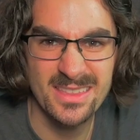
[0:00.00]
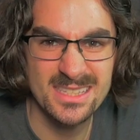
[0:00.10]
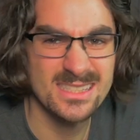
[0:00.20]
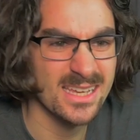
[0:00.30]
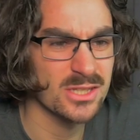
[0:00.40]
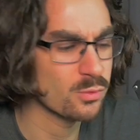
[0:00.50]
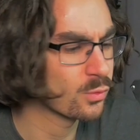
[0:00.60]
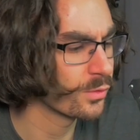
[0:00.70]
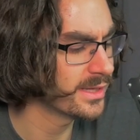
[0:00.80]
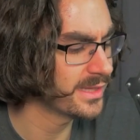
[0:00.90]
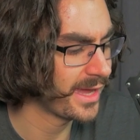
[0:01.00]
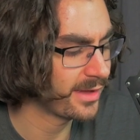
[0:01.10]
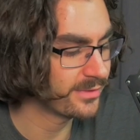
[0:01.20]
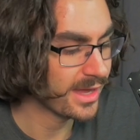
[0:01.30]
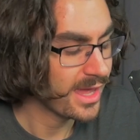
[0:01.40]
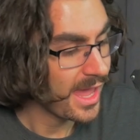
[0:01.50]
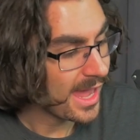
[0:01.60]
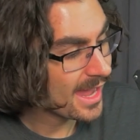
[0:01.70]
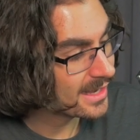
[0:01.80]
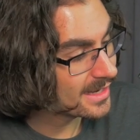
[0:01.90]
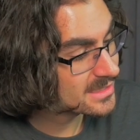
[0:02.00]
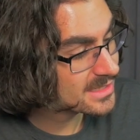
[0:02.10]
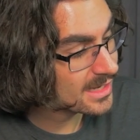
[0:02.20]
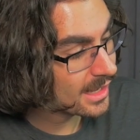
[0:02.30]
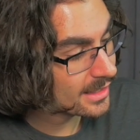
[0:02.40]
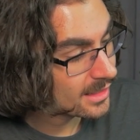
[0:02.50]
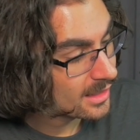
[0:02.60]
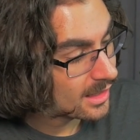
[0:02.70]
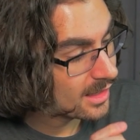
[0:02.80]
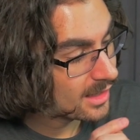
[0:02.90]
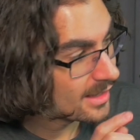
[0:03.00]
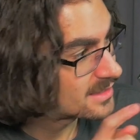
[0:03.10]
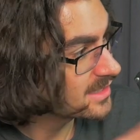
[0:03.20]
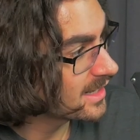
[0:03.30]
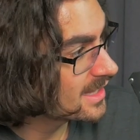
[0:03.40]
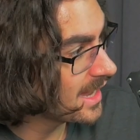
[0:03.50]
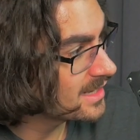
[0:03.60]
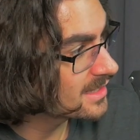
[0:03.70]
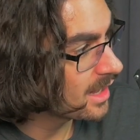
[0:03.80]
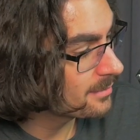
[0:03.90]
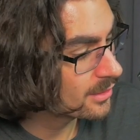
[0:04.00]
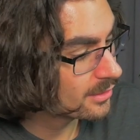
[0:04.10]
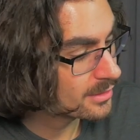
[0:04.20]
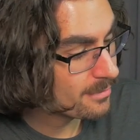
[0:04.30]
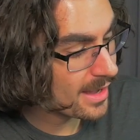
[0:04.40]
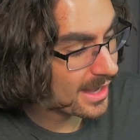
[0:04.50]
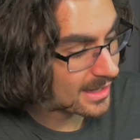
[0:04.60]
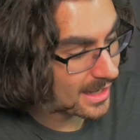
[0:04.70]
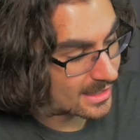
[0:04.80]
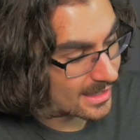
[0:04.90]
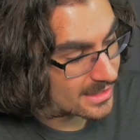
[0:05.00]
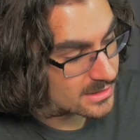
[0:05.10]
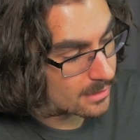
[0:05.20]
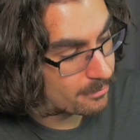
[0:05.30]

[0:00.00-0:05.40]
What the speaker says: This thing is really heavy, and it's got a gain knob here on the back, and it has a